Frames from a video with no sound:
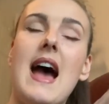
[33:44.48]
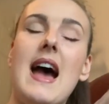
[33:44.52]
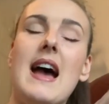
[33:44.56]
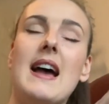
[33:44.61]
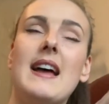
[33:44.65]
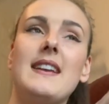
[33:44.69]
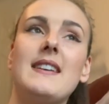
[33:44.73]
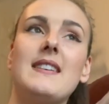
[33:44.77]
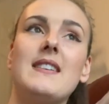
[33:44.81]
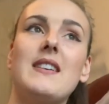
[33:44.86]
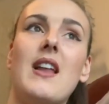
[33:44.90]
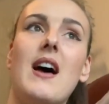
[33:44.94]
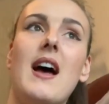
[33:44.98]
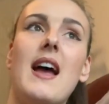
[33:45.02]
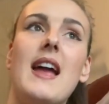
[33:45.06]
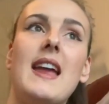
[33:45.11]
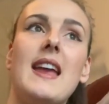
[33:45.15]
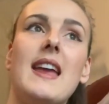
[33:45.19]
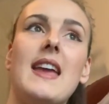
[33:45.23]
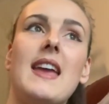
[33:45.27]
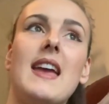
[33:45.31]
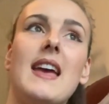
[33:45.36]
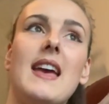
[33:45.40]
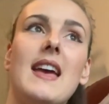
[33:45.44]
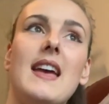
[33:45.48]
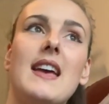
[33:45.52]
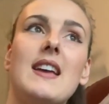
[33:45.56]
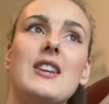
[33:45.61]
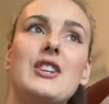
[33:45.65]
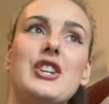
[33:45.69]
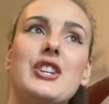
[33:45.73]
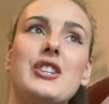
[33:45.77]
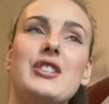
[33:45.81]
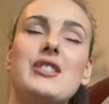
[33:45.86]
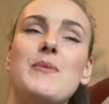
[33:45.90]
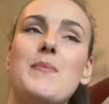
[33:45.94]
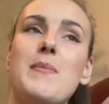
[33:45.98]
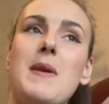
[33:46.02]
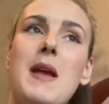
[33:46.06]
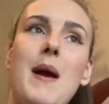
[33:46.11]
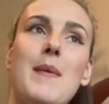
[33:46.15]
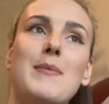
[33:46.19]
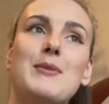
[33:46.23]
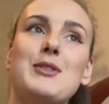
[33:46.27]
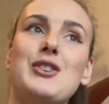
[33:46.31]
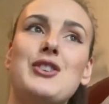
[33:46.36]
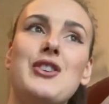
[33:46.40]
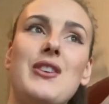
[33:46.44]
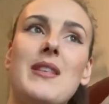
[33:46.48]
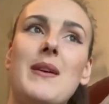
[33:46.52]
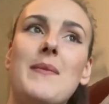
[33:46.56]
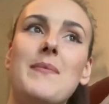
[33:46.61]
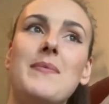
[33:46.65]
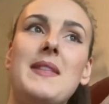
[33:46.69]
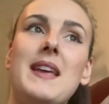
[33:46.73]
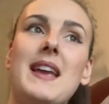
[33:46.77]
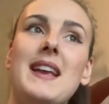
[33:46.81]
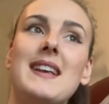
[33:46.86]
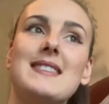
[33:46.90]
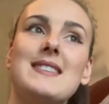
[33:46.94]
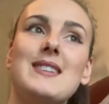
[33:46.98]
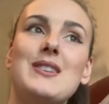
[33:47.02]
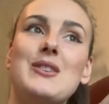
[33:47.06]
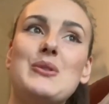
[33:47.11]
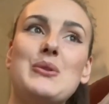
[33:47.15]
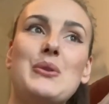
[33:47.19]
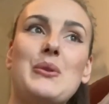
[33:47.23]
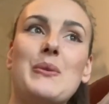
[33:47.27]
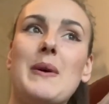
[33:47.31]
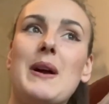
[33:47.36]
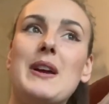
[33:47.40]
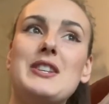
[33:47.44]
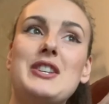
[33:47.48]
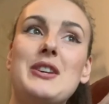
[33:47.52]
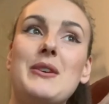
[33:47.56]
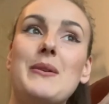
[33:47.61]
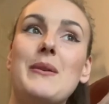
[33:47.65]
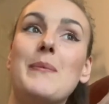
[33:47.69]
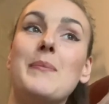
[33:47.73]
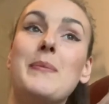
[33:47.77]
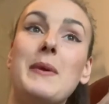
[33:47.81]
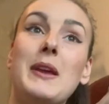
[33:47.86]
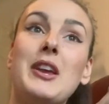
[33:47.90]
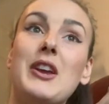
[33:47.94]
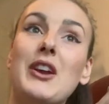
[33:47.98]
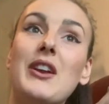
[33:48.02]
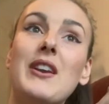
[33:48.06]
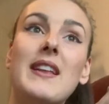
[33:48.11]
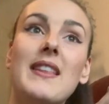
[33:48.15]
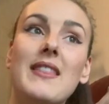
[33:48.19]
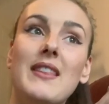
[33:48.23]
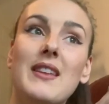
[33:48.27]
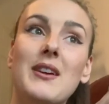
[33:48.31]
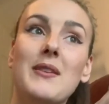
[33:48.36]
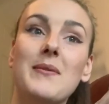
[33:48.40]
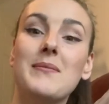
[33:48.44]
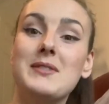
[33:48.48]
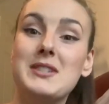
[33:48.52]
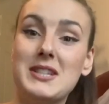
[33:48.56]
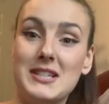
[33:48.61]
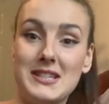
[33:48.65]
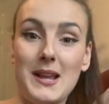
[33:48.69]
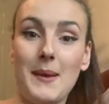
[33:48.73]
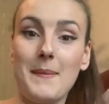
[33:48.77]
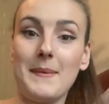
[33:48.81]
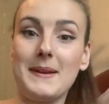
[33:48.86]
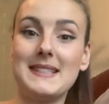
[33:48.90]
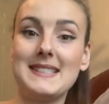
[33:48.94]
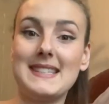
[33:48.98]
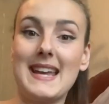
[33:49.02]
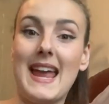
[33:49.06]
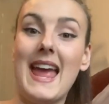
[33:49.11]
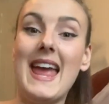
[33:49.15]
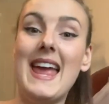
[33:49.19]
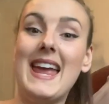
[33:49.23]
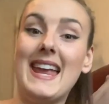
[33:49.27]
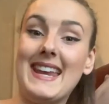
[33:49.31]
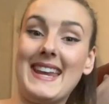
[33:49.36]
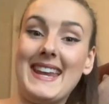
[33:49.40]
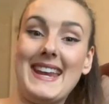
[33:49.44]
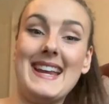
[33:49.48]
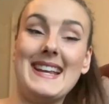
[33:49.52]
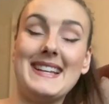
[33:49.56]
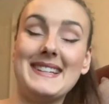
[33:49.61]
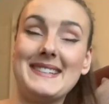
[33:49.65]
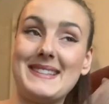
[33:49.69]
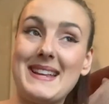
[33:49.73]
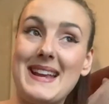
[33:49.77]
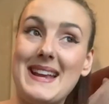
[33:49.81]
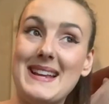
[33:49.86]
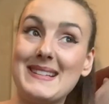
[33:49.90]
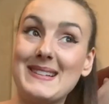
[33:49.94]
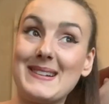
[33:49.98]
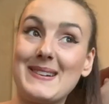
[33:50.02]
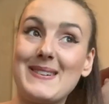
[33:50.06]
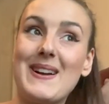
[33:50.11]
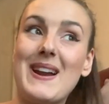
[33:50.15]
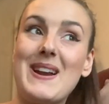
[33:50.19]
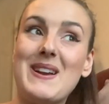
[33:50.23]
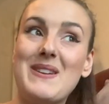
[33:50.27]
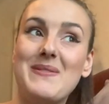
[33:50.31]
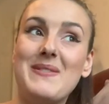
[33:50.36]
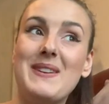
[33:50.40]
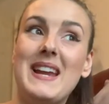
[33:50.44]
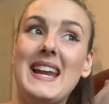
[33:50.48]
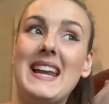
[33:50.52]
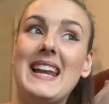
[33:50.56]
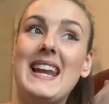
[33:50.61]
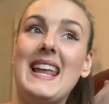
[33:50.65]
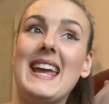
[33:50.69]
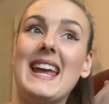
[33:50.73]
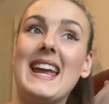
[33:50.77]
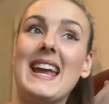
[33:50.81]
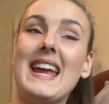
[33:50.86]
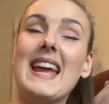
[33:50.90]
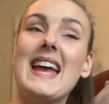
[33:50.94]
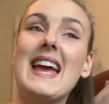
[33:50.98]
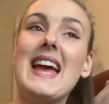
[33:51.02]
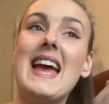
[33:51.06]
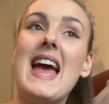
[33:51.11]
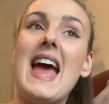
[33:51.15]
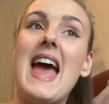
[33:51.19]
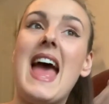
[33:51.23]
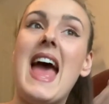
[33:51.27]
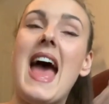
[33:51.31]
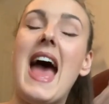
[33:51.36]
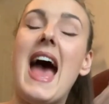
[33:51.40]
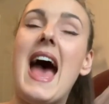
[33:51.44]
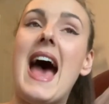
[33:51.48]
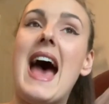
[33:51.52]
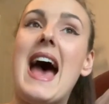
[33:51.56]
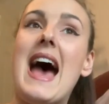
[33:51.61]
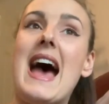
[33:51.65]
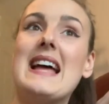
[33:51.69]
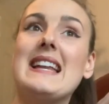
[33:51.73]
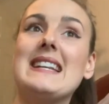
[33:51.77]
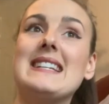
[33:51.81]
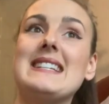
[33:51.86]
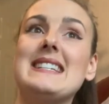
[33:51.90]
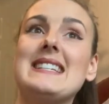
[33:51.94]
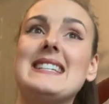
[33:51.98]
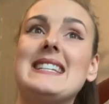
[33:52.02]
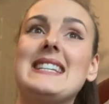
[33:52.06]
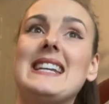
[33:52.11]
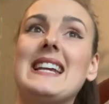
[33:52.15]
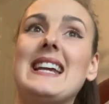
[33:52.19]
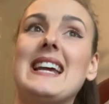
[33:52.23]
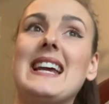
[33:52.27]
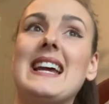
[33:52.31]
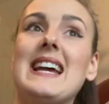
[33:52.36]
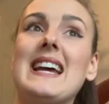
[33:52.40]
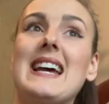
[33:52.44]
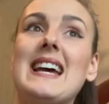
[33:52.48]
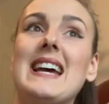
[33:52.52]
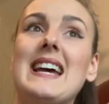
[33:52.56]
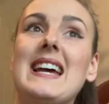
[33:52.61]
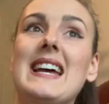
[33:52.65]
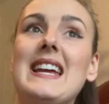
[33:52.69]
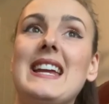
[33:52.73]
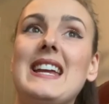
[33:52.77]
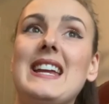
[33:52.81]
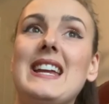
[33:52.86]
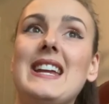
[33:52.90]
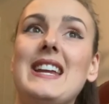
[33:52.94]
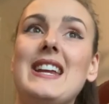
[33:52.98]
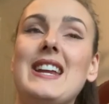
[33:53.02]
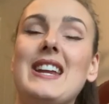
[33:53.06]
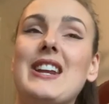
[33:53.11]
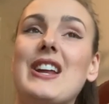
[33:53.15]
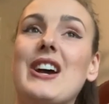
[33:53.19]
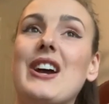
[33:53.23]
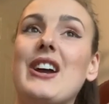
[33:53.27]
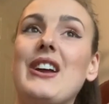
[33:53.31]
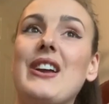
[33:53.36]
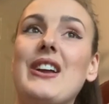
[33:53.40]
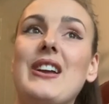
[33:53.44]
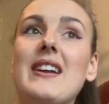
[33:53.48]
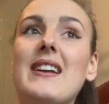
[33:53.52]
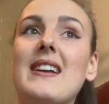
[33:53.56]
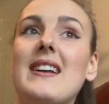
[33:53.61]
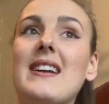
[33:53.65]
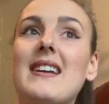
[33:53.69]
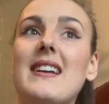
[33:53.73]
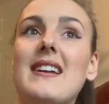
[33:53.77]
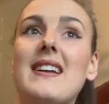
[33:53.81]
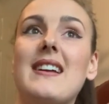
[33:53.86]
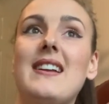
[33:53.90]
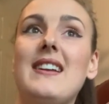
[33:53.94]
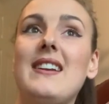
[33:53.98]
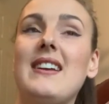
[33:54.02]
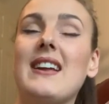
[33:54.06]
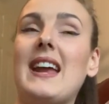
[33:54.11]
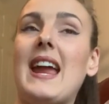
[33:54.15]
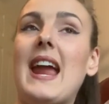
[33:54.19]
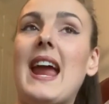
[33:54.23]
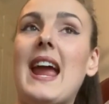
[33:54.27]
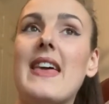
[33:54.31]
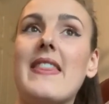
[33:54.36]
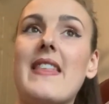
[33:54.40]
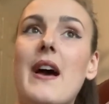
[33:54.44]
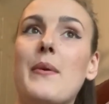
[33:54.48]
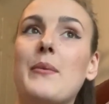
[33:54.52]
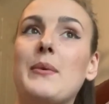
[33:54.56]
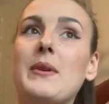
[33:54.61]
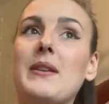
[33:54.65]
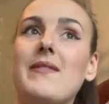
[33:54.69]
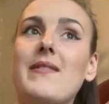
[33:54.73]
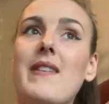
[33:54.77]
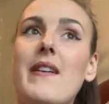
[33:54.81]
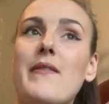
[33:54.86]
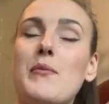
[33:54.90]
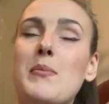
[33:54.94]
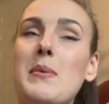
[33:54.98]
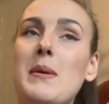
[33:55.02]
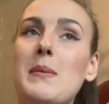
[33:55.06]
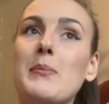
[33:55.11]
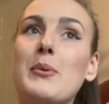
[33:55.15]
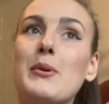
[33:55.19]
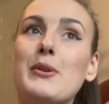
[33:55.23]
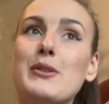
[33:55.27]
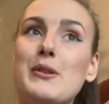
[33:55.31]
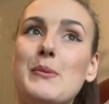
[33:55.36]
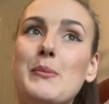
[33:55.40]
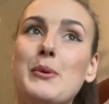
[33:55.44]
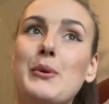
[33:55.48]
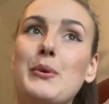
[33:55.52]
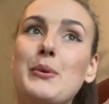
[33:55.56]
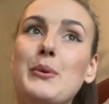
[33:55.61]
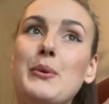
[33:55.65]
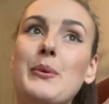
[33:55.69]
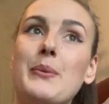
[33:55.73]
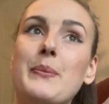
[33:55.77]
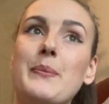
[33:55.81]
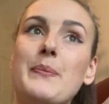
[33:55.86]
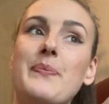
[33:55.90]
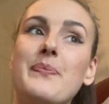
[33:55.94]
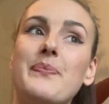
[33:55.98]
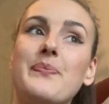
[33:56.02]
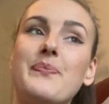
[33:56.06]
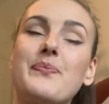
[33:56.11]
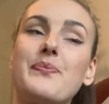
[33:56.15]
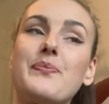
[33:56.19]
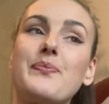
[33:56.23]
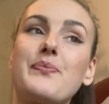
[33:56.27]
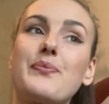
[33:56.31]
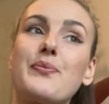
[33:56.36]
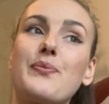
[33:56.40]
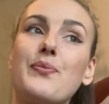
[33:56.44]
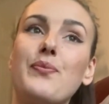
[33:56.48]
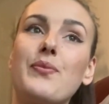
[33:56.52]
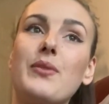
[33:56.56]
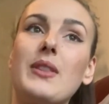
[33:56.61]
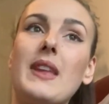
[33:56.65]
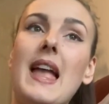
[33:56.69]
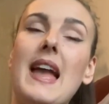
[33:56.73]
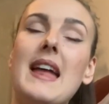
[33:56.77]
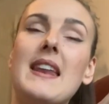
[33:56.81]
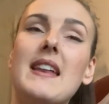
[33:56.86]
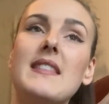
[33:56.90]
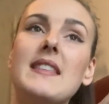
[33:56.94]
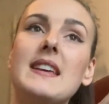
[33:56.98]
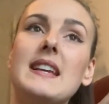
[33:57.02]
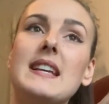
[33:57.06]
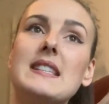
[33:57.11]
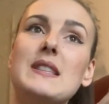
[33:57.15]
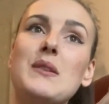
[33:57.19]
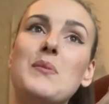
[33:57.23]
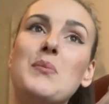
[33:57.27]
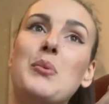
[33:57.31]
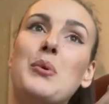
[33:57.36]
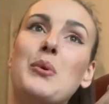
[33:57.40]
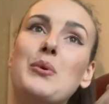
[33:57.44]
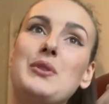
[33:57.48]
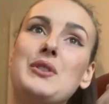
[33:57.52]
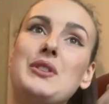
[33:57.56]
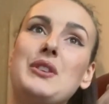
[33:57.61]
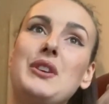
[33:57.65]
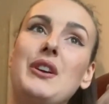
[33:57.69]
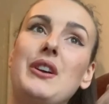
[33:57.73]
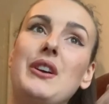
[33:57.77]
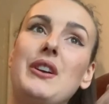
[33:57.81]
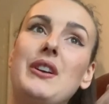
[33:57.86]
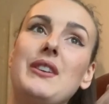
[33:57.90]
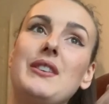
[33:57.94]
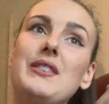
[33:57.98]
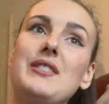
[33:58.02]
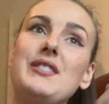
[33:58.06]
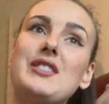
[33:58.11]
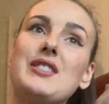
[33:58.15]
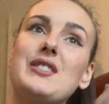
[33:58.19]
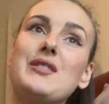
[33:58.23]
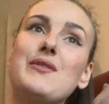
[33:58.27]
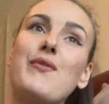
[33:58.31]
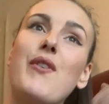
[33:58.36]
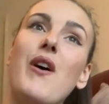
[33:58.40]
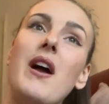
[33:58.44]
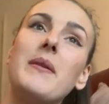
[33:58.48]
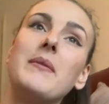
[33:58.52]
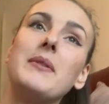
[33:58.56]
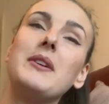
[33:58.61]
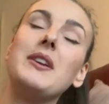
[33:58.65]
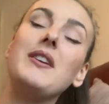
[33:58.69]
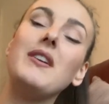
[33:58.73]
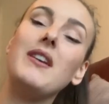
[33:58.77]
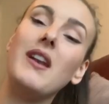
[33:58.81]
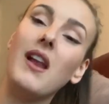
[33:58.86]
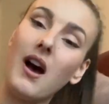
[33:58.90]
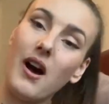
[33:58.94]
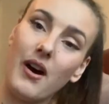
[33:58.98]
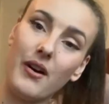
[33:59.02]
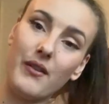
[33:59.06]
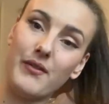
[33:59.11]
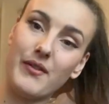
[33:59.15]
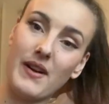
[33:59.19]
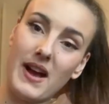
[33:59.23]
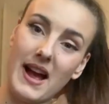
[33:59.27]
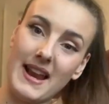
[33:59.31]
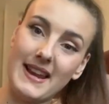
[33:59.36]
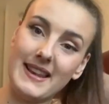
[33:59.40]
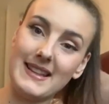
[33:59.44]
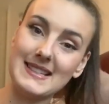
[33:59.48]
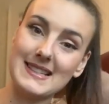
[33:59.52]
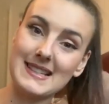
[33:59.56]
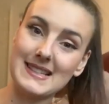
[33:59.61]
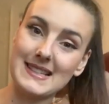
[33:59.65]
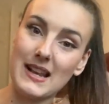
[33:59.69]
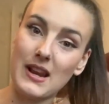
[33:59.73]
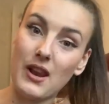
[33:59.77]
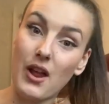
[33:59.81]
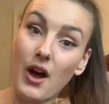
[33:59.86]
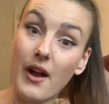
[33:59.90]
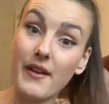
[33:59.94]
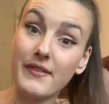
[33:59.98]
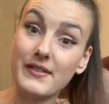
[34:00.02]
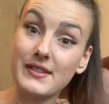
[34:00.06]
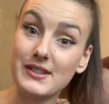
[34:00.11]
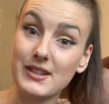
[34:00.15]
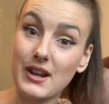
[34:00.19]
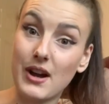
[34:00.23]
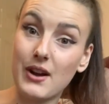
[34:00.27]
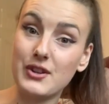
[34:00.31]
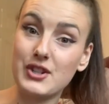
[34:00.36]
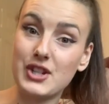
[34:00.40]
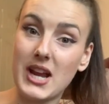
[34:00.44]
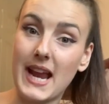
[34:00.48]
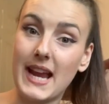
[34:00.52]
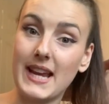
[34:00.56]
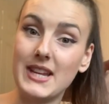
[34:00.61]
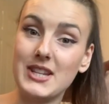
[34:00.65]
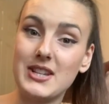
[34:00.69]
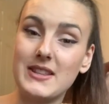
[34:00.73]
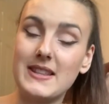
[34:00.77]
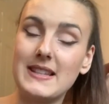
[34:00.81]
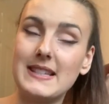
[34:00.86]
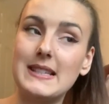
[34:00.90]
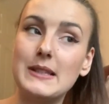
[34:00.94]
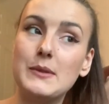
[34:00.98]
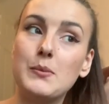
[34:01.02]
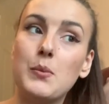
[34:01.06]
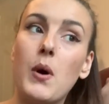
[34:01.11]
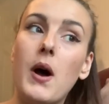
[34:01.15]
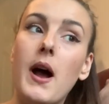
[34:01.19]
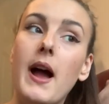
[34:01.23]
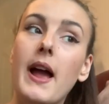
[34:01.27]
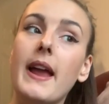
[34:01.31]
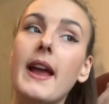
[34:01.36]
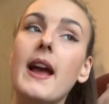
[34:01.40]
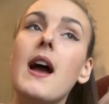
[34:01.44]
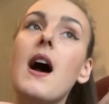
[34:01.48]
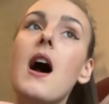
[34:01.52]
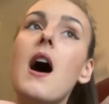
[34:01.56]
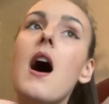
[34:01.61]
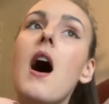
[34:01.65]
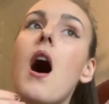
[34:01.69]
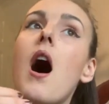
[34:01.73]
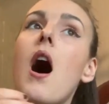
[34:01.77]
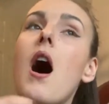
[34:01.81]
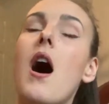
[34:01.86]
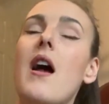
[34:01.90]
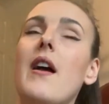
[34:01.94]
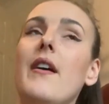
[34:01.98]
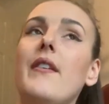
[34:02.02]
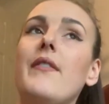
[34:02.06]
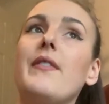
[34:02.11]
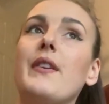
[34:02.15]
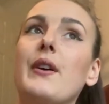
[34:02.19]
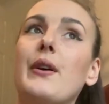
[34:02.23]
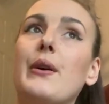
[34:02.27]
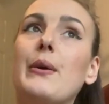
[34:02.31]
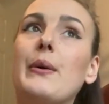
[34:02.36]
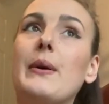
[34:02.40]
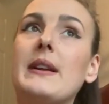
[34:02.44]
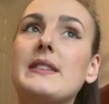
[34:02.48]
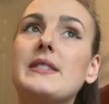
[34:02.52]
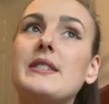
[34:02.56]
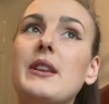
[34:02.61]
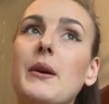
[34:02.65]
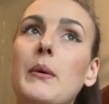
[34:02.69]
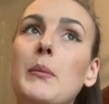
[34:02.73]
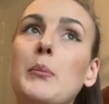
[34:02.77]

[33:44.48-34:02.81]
and like just to be able to do them things and enjoy what I do and be good at them to some extent is is a great feeling and you know looking at that would have never been possible and I think it's important to just find what you love and this is a lifestyle change and this is why I feel it's so